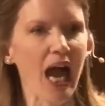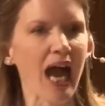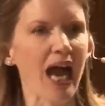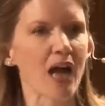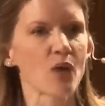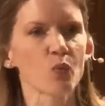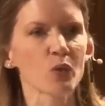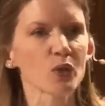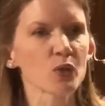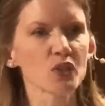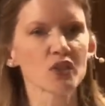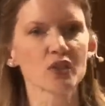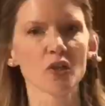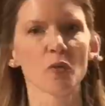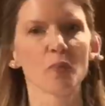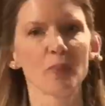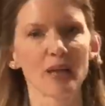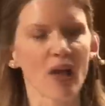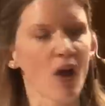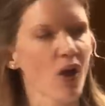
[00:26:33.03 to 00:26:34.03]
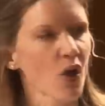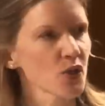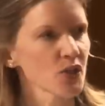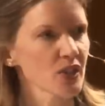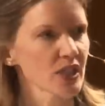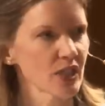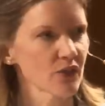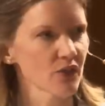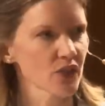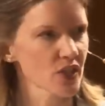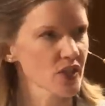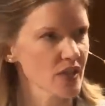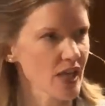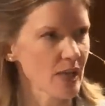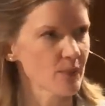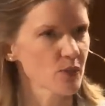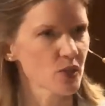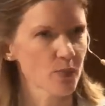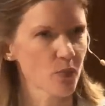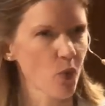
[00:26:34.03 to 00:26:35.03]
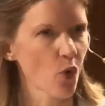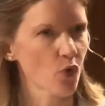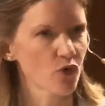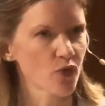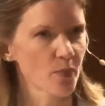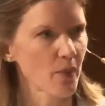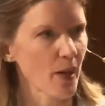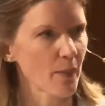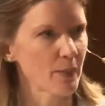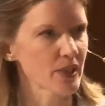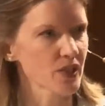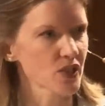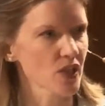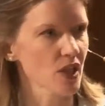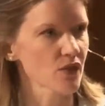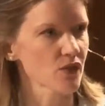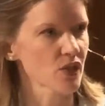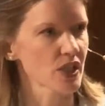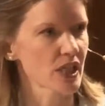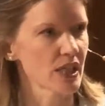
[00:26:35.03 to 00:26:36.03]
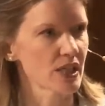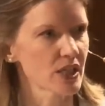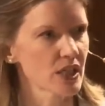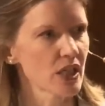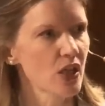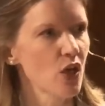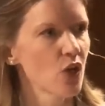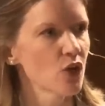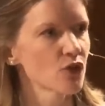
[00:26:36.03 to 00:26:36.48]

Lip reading: and we'll still be asking for the same support for public services